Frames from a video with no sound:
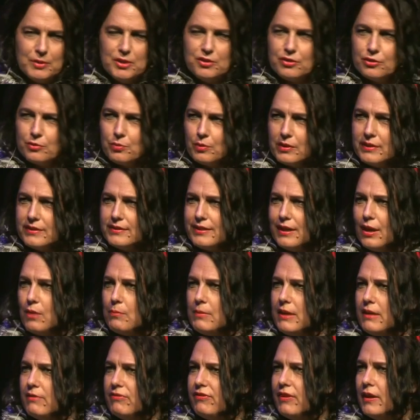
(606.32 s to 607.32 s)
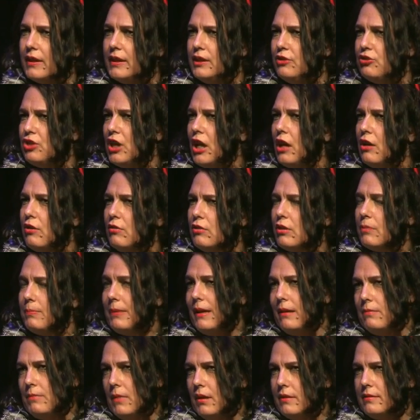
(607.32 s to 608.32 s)
You just want to tell me a funny joke
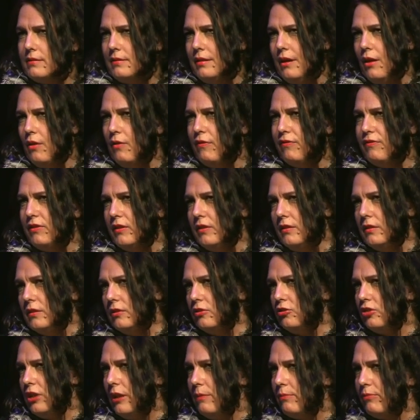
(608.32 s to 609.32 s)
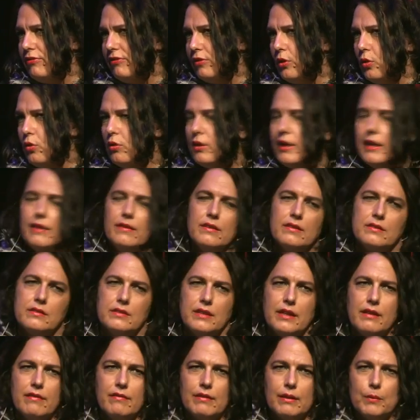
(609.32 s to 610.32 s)
about myself and the chip fork in the
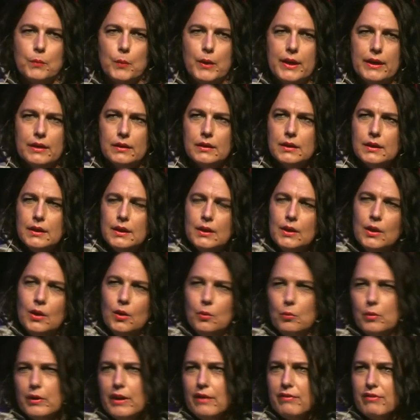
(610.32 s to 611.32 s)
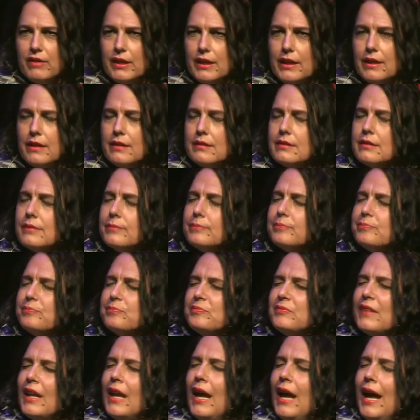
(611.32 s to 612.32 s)
steering wheel, or whatever it is.
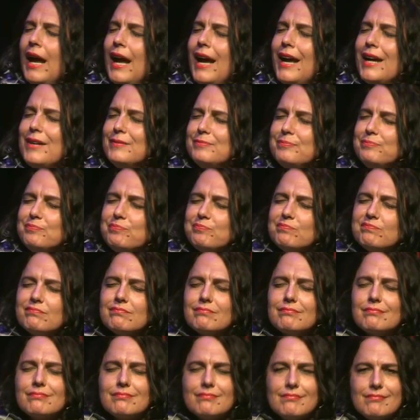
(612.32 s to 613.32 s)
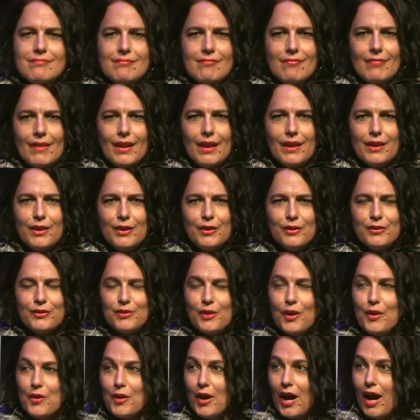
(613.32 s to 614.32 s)

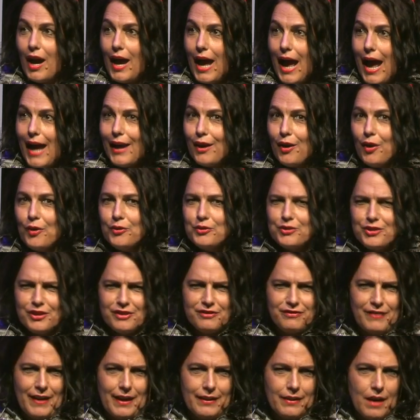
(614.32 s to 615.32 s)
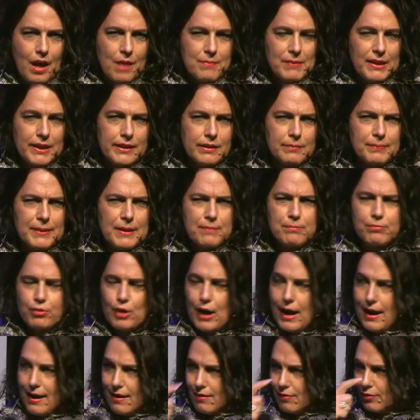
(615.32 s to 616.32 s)
So I hang on to the fact that I'm a little bit
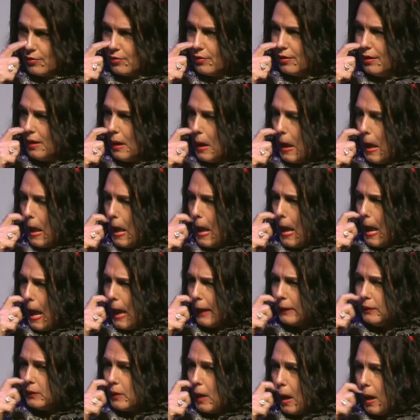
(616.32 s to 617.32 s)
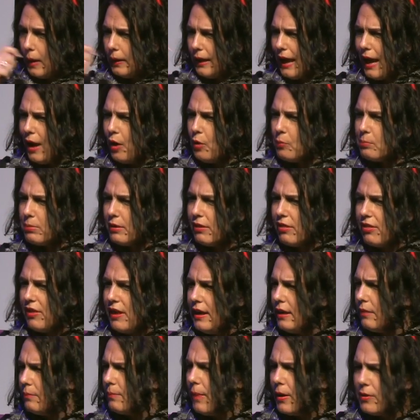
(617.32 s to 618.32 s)
brown. And you can't help but
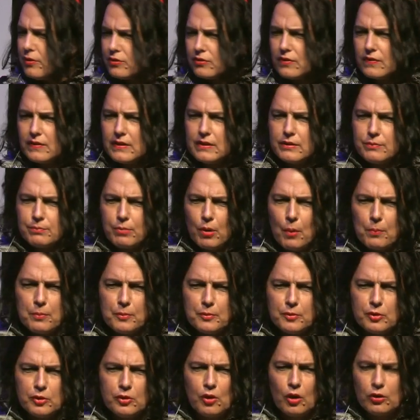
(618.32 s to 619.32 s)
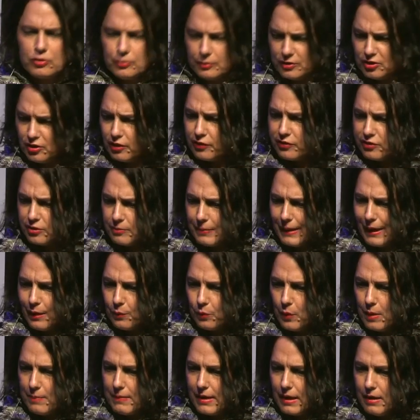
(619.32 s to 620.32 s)
think most of these problems are not just about
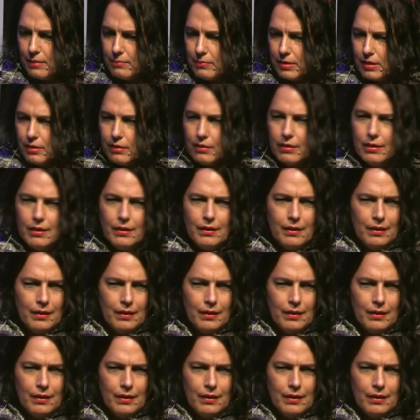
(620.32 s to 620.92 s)
women, but